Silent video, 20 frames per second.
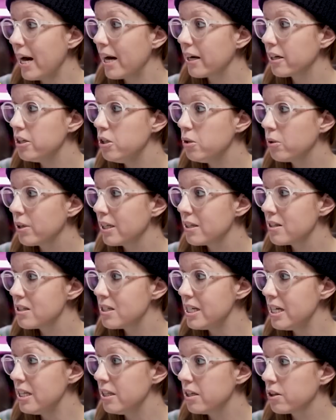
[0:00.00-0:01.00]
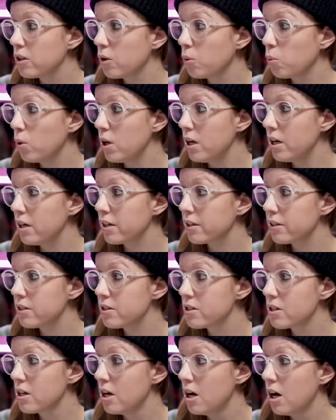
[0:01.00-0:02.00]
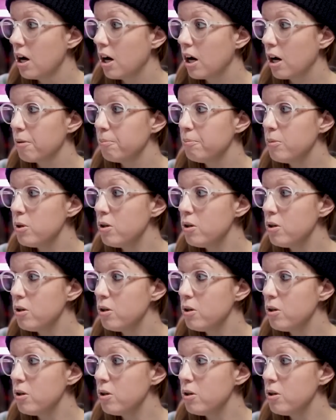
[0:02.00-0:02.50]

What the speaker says: back, you can see that the words are